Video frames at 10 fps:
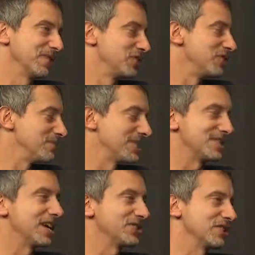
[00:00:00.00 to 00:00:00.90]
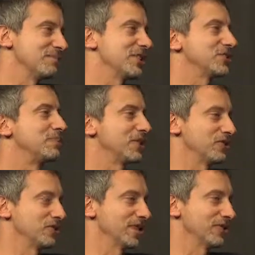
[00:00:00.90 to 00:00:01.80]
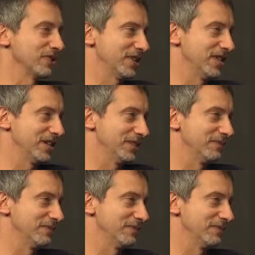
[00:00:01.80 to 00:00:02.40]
Jim is actually a much better drinker than I am.